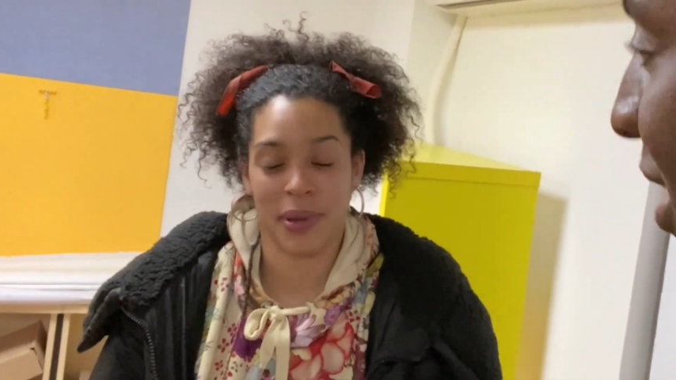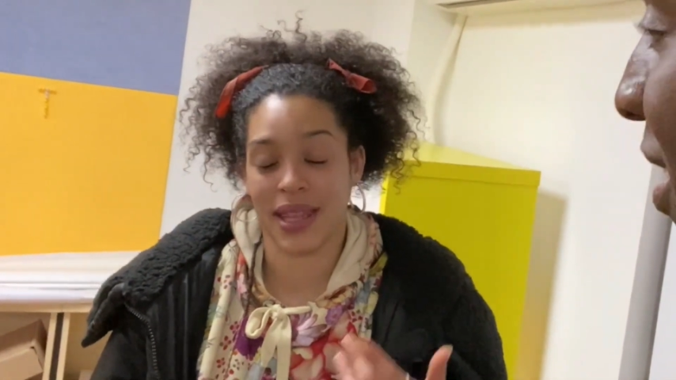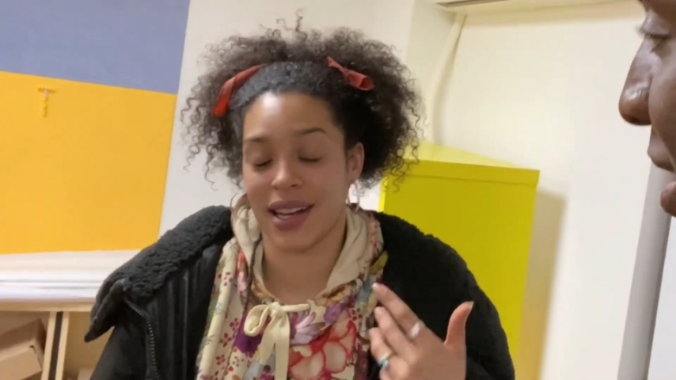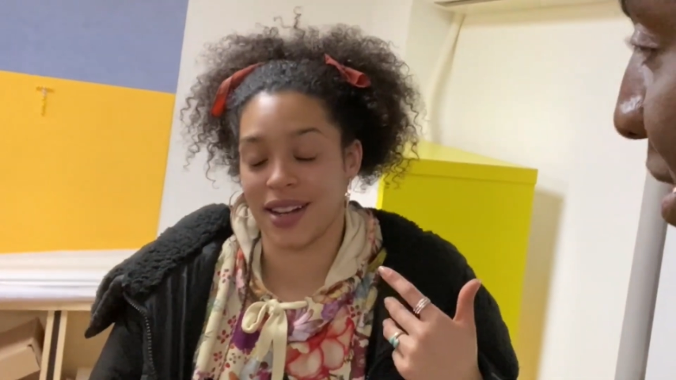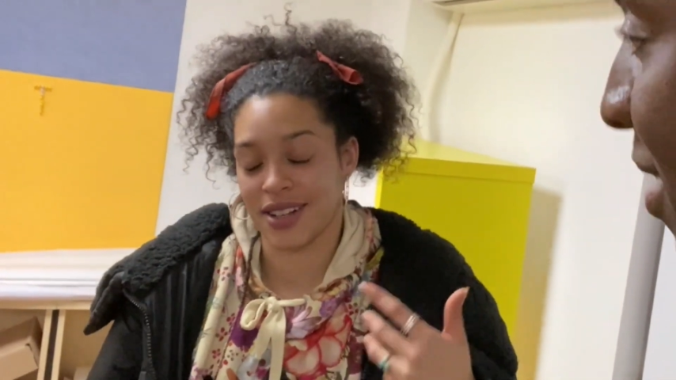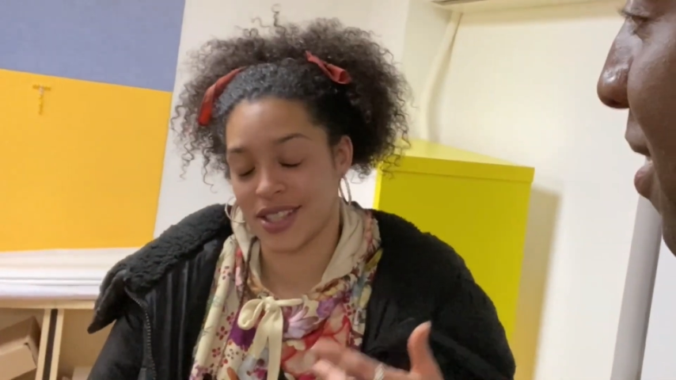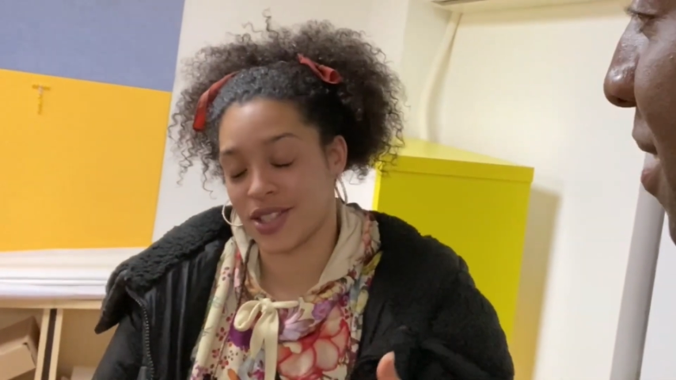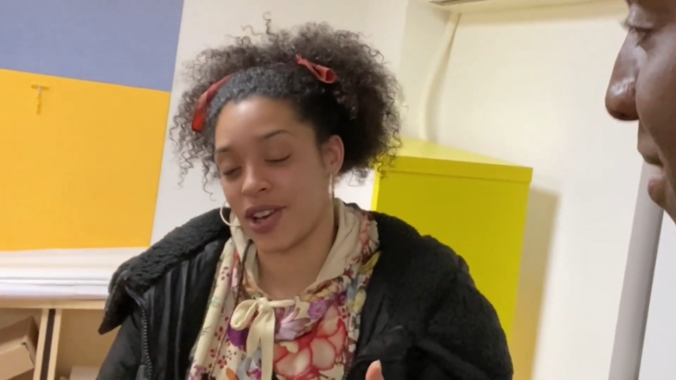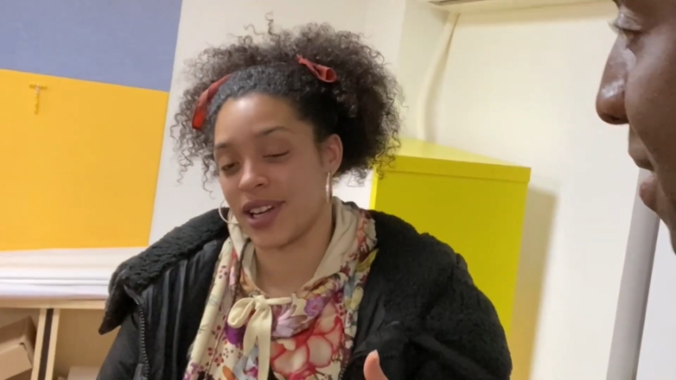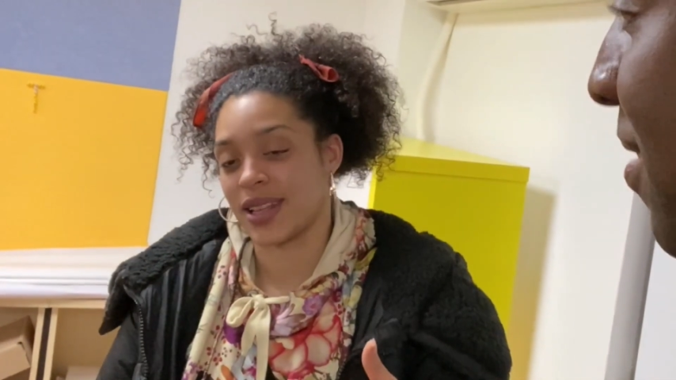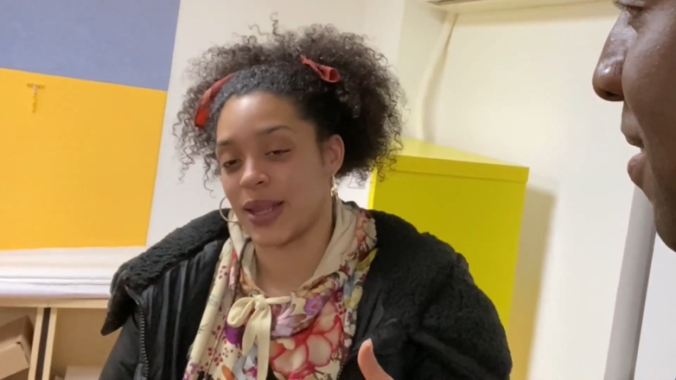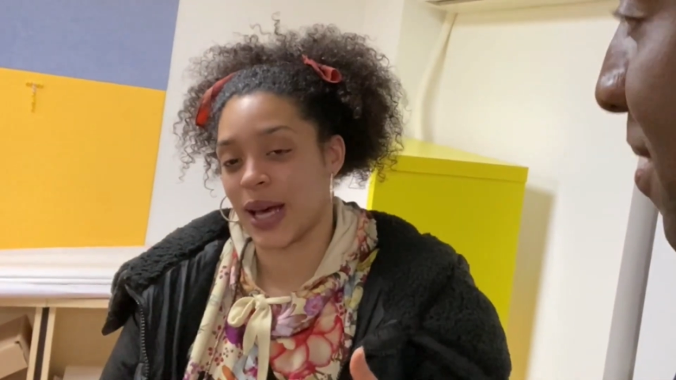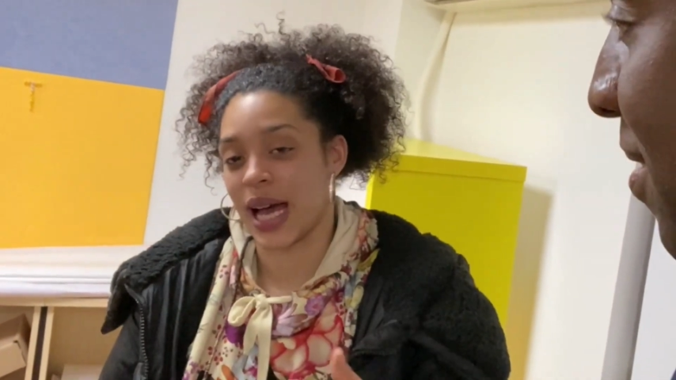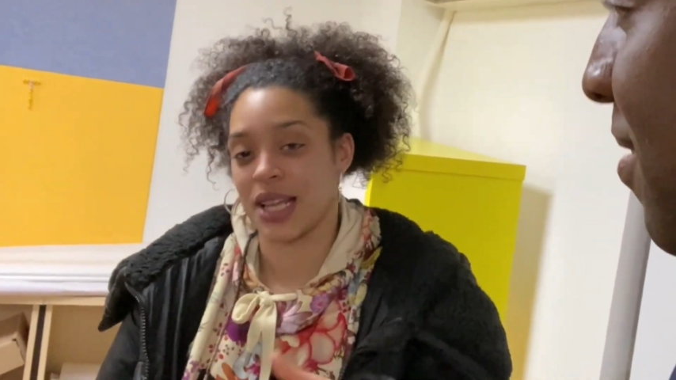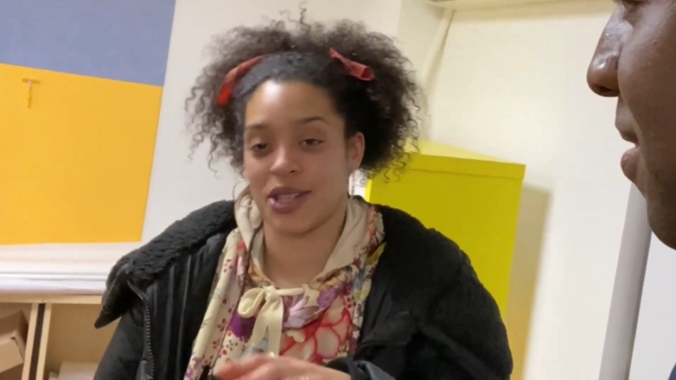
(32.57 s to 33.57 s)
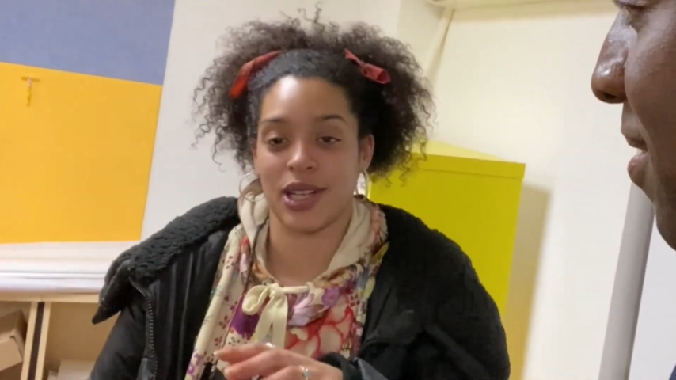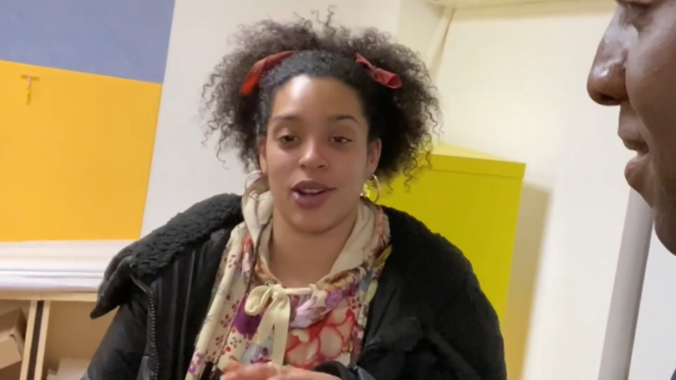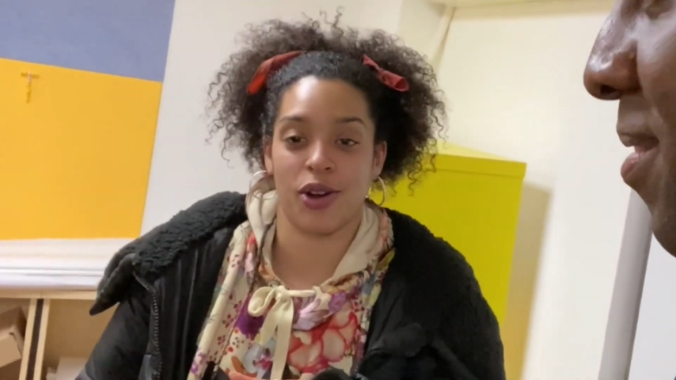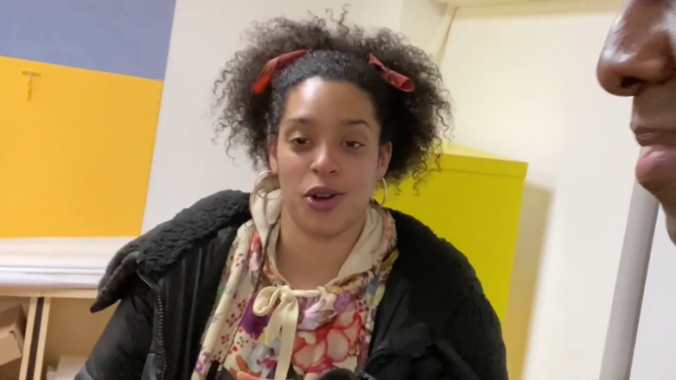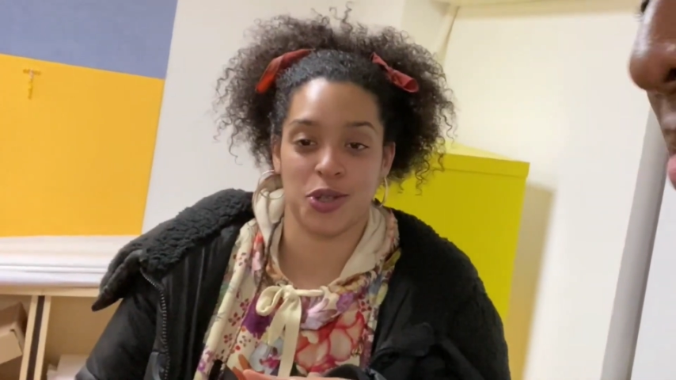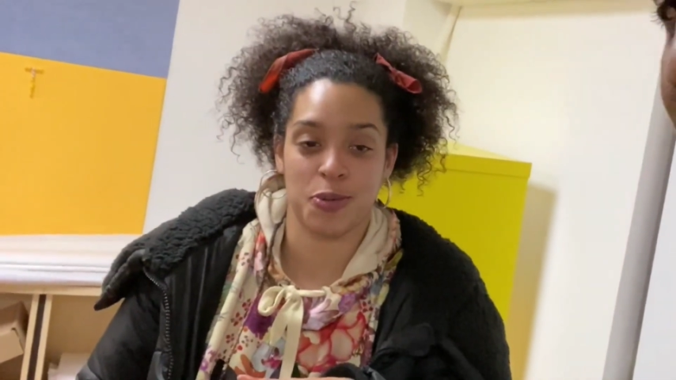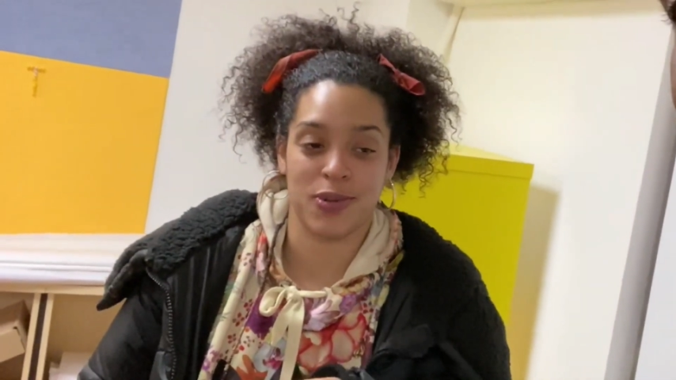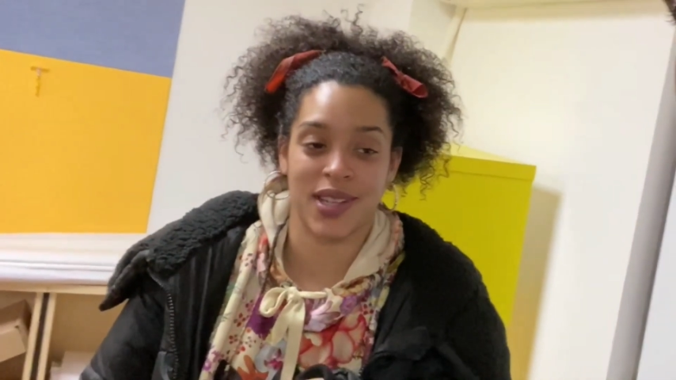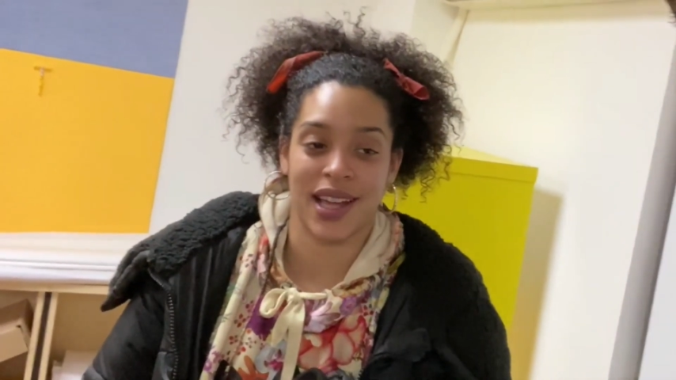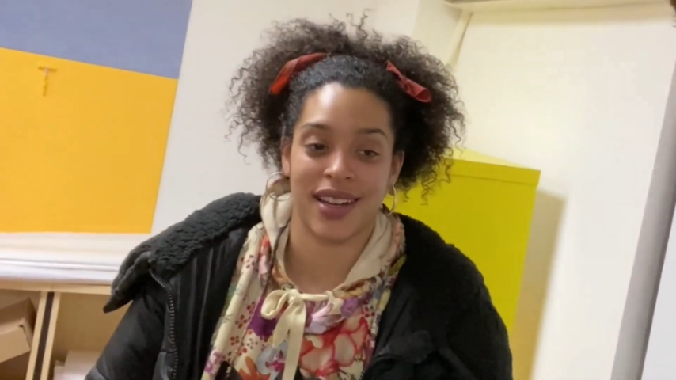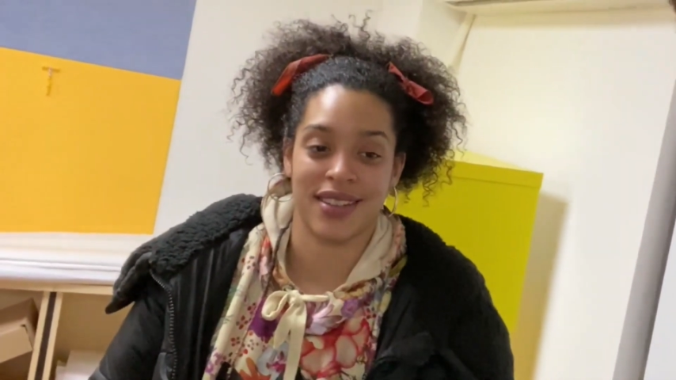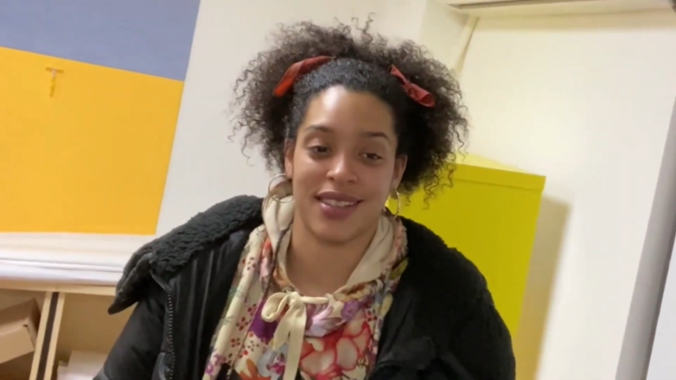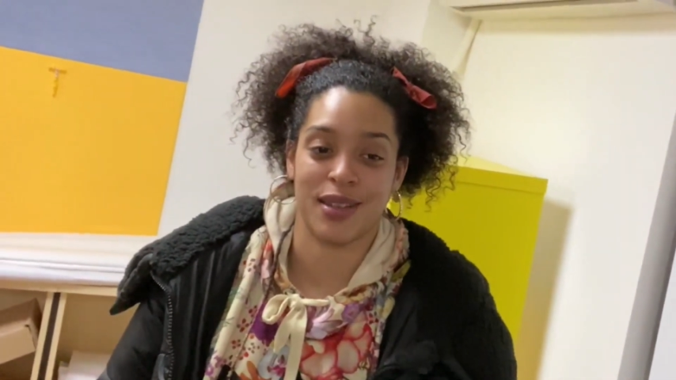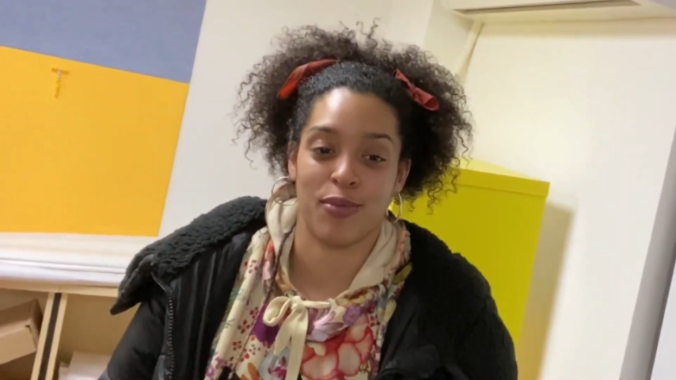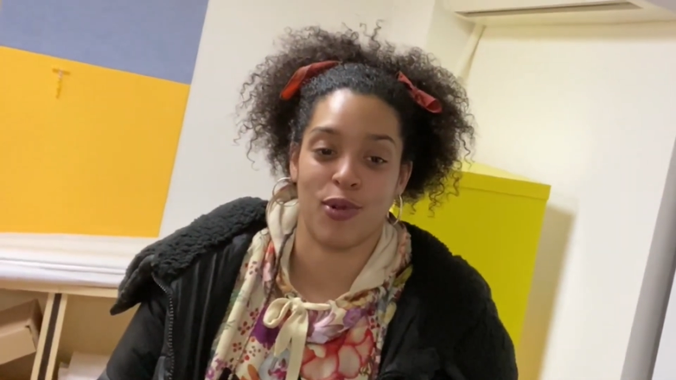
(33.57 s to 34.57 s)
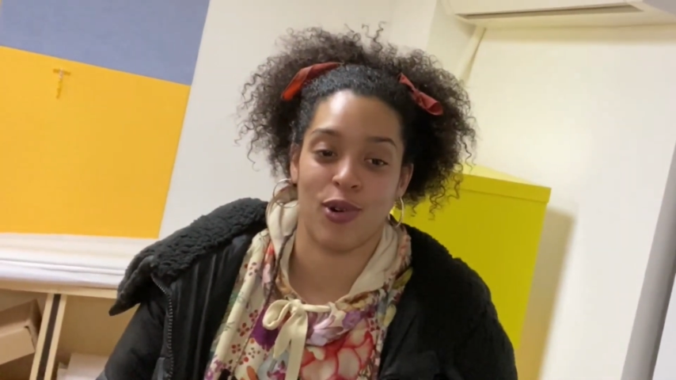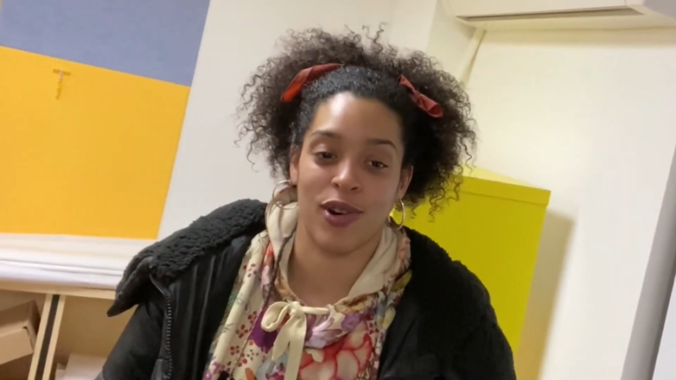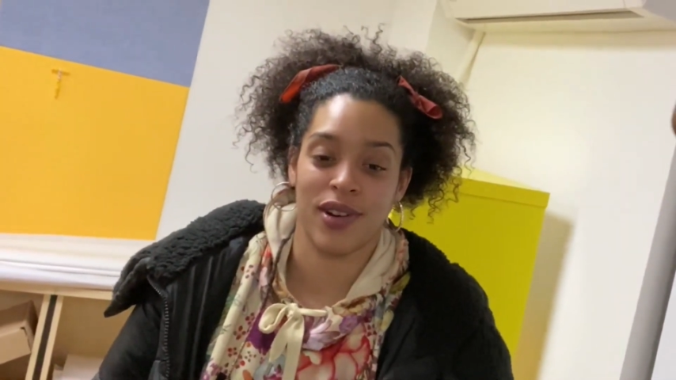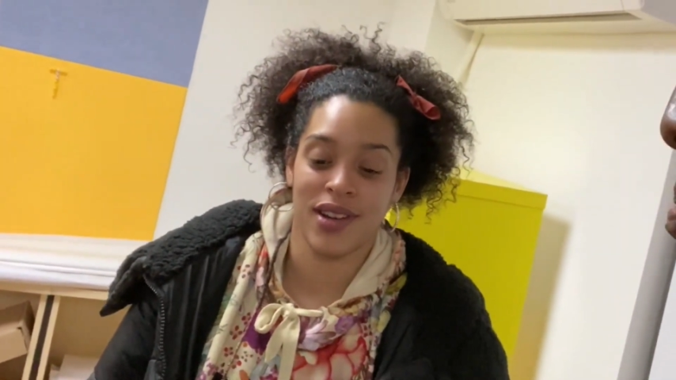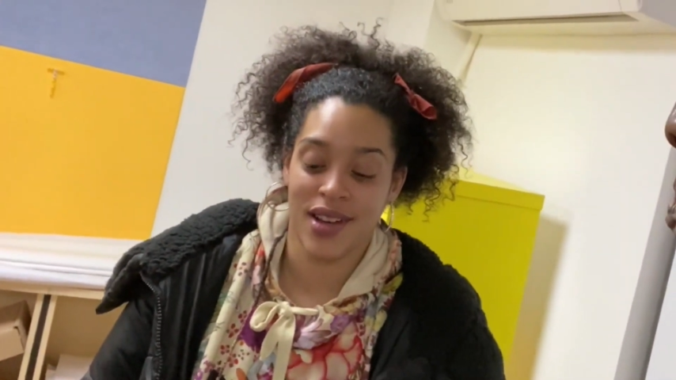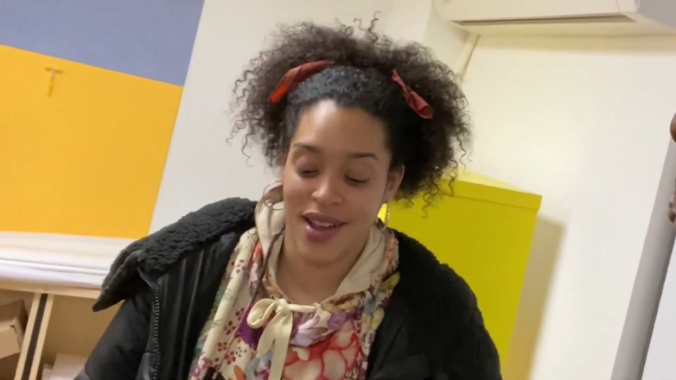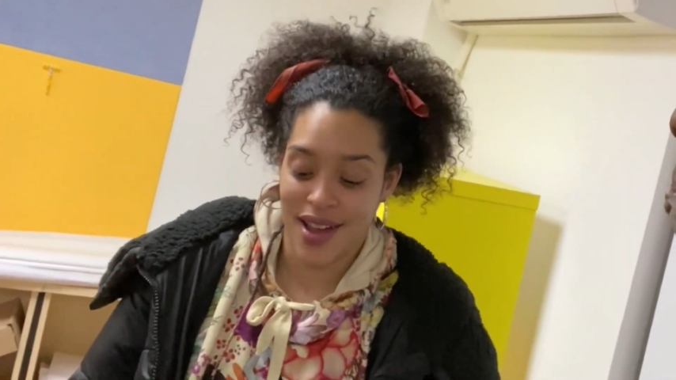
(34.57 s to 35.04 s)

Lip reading: But then I decided that I actually like hospitality more.